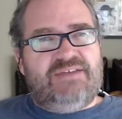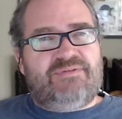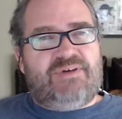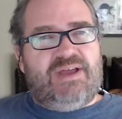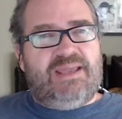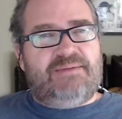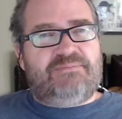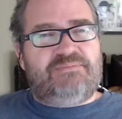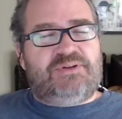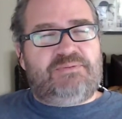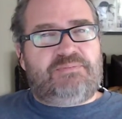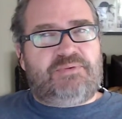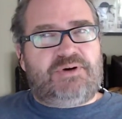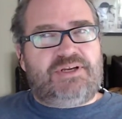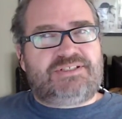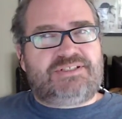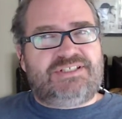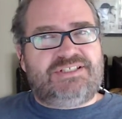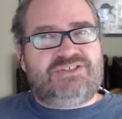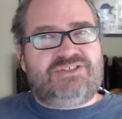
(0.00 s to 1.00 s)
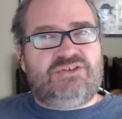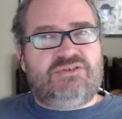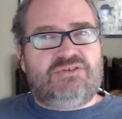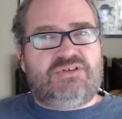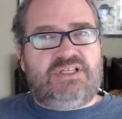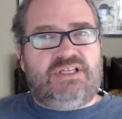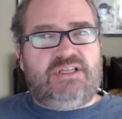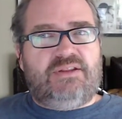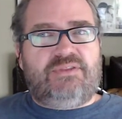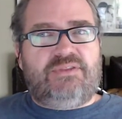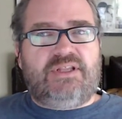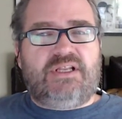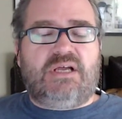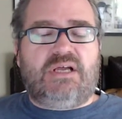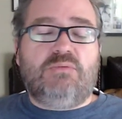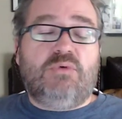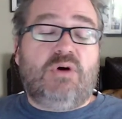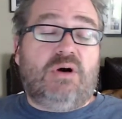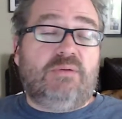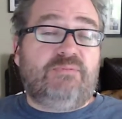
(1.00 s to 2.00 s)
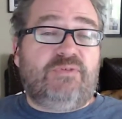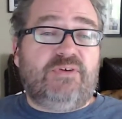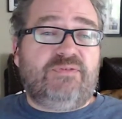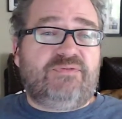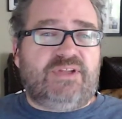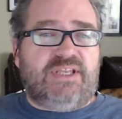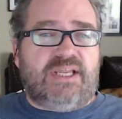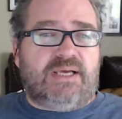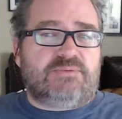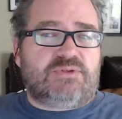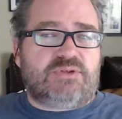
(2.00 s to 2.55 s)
if I am depressed, is you look at it and think like, well, I'm 50 now.